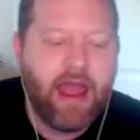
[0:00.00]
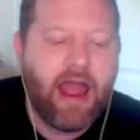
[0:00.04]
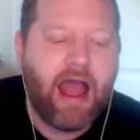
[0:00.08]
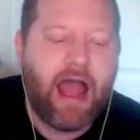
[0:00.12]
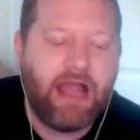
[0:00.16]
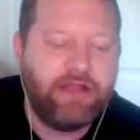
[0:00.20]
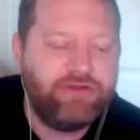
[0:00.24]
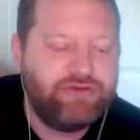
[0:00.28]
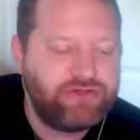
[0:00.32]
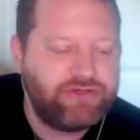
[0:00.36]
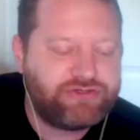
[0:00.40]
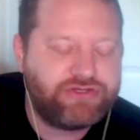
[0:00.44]

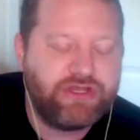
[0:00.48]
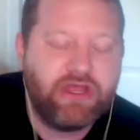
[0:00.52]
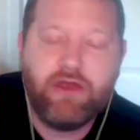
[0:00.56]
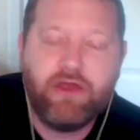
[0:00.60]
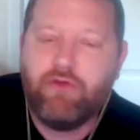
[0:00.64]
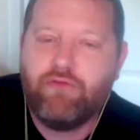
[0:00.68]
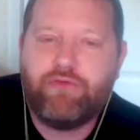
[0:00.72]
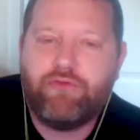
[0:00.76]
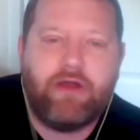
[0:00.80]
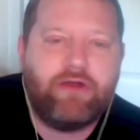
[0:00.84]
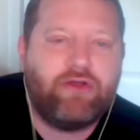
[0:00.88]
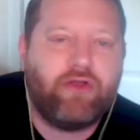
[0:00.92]
I just
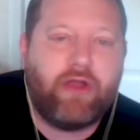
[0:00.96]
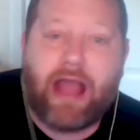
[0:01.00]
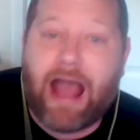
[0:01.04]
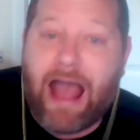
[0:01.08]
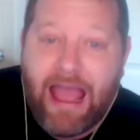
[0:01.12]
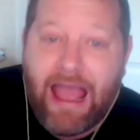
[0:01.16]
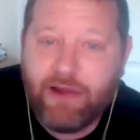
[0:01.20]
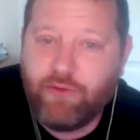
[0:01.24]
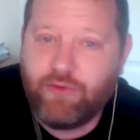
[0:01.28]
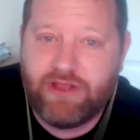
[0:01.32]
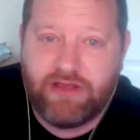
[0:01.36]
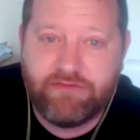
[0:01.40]

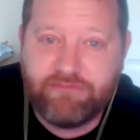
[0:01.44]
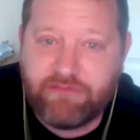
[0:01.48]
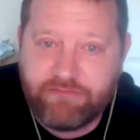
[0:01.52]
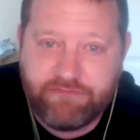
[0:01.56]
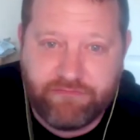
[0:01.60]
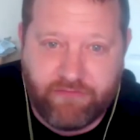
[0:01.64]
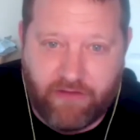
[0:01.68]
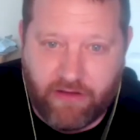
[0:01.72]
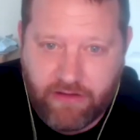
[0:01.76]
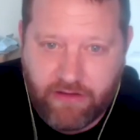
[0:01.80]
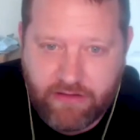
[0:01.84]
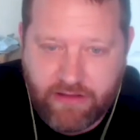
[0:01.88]
I don't give a
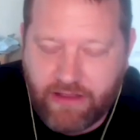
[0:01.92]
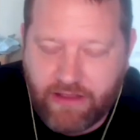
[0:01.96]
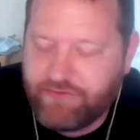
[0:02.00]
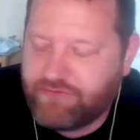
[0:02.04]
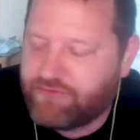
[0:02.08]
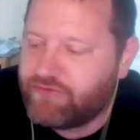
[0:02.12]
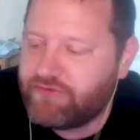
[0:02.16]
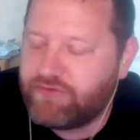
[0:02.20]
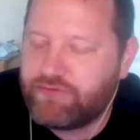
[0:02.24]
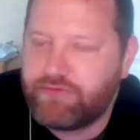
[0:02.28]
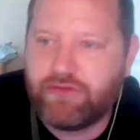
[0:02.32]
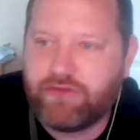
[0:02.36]
fuck.
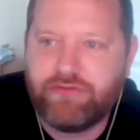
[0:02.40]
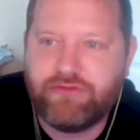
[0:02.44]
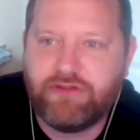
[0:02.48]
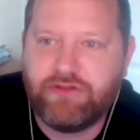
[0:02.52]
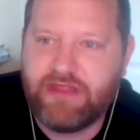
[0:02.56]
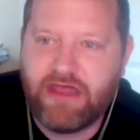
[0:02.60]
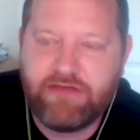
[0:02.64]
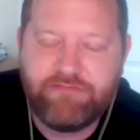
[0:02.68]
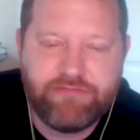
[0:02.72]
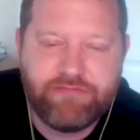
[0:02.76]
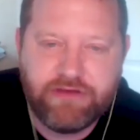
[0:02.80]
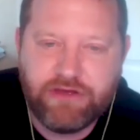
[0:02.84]
The, the,
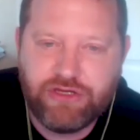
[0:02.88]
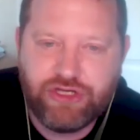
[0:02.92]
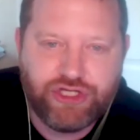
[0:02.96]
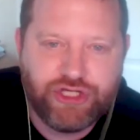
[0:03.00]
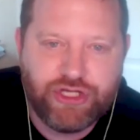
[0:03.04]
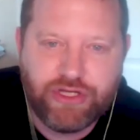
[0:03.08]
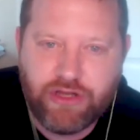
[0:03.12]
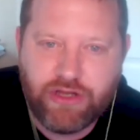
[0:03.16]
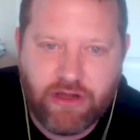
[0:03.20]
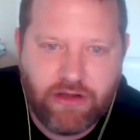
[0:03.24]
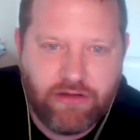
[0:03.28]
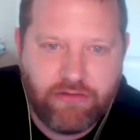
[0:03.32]

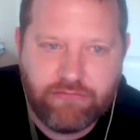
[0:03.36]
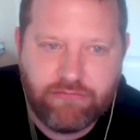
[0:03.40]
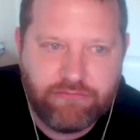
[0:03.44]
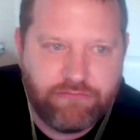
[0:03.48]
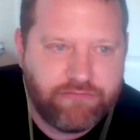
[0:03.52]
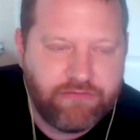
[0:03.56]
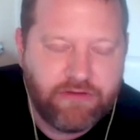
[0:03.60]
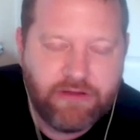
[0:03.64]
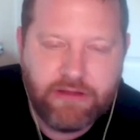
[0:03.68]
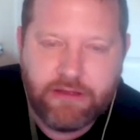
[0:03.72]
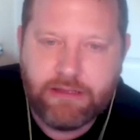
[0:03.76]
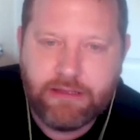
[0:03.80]
definition
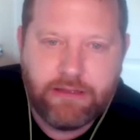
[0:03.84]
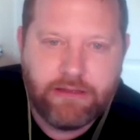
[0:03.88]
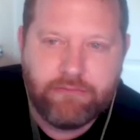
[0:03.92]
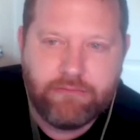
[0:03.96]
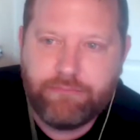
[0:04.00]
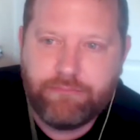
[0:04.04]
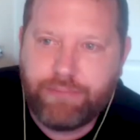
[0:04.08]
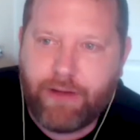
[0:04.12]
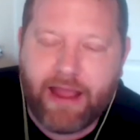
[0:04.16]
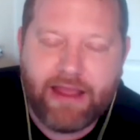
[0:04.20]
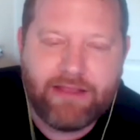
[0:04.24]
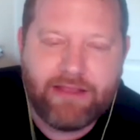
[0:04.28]
of
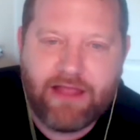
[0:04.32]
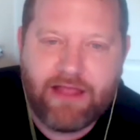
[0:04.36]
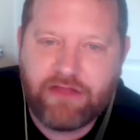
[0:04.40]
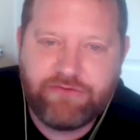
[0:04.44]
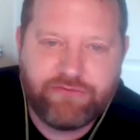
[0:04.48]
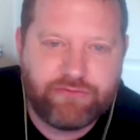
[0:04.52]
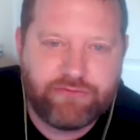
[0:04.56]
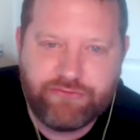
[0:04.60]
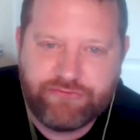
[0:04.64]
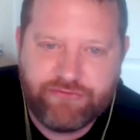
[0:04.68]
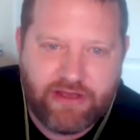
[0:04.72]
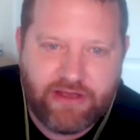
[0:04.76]

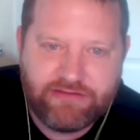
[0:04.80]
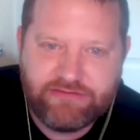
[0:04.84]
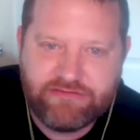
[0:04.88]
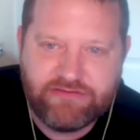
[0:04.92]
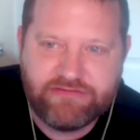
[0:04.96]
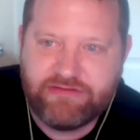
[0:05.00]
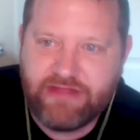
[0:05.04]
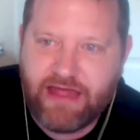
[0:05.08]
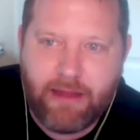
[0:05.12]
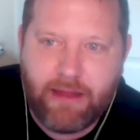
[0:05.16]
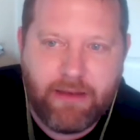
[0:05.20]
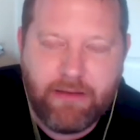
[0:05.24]
biological sex is
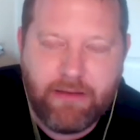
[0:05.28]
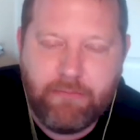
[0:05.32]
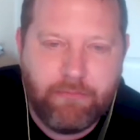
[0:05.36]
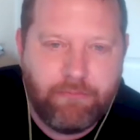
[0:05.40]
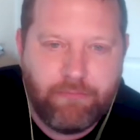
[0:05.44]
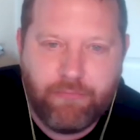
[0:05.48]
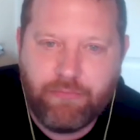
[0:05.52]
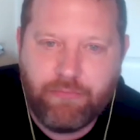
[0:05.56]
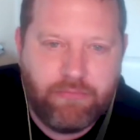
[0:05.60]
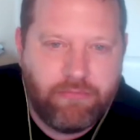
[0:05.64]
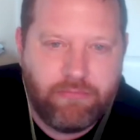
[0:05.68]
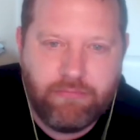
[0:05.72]
not
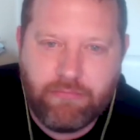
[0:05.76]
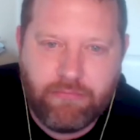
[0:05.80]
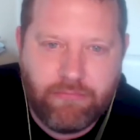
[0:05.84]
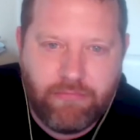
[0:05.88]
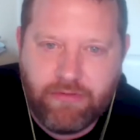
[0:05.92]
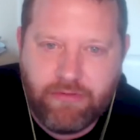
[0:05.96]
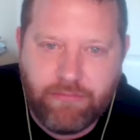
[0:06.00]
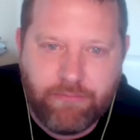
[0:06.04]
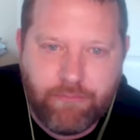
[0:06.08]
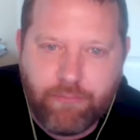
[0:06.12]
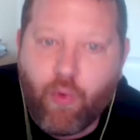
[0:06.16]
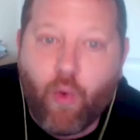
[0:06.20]

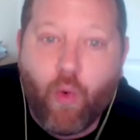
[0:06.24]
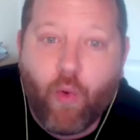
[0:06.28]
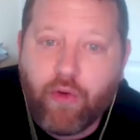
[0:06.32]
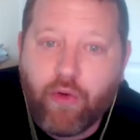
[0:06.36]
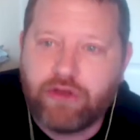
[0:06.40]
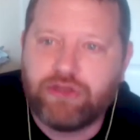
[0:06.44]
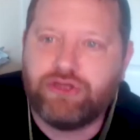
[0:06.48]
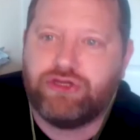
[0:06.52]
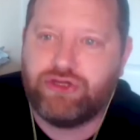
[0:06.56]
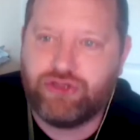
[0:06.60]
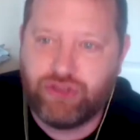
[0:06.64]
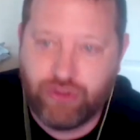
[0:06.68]

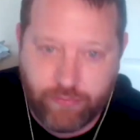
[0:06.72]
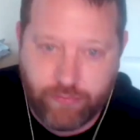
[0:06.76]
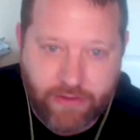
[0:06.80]
important to